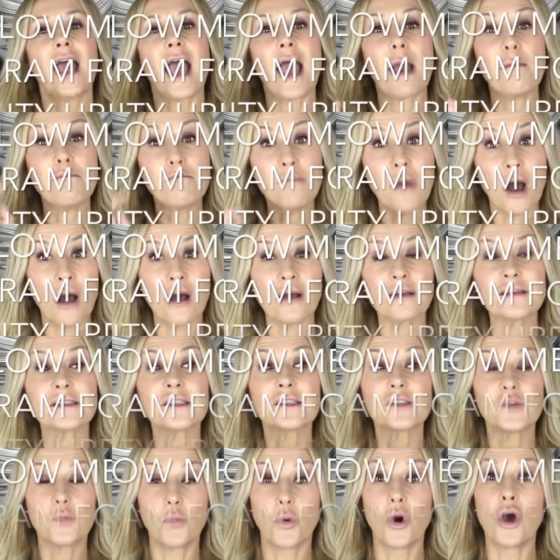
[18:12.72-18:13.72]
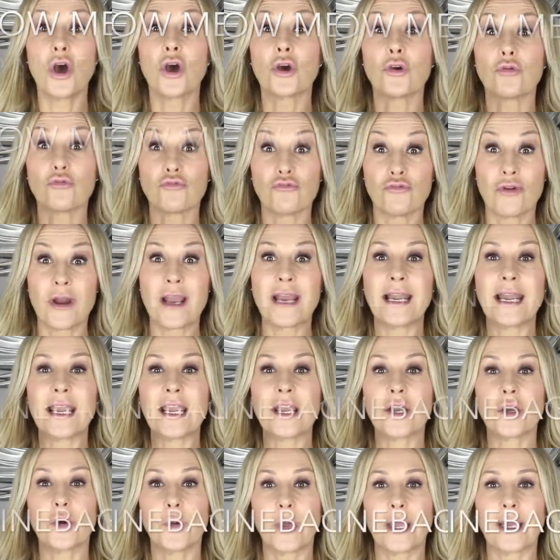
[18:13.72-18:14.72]
and masks work
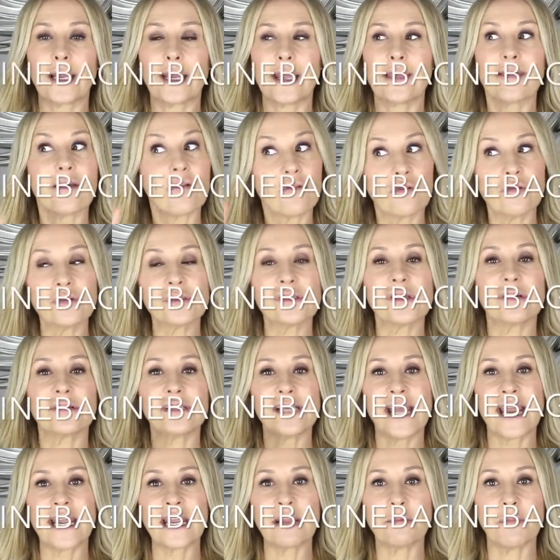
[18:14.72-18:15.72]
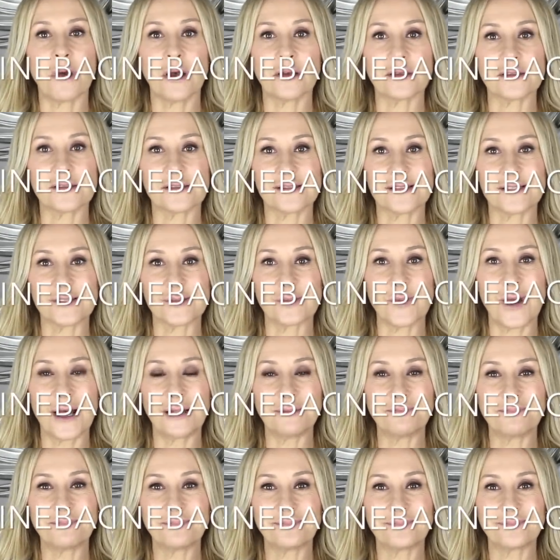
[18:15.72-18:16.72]
really quickly. There are also tanning masks as
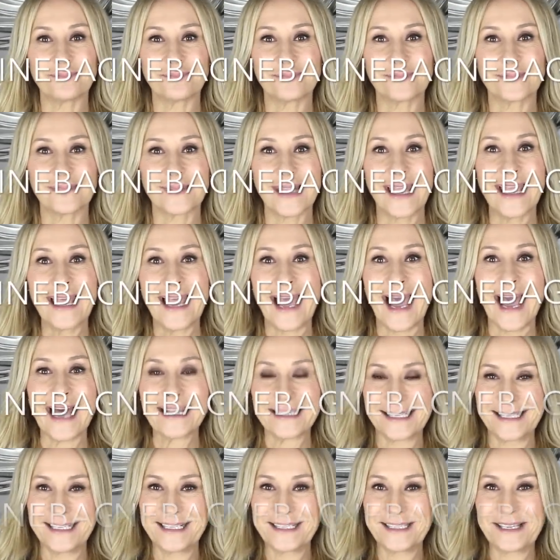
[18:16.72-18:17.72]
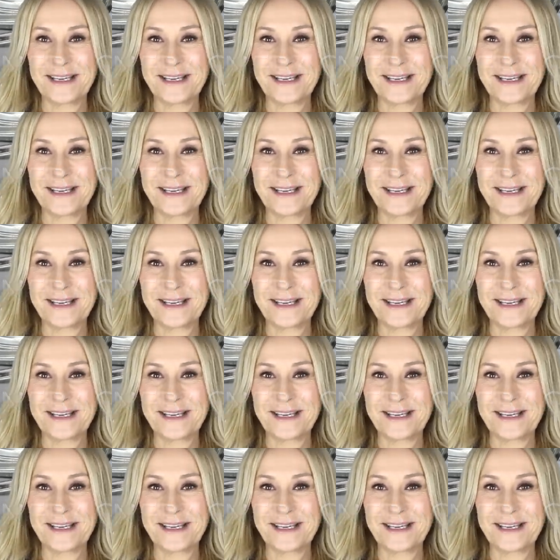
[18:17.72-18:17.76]
well. I'll see you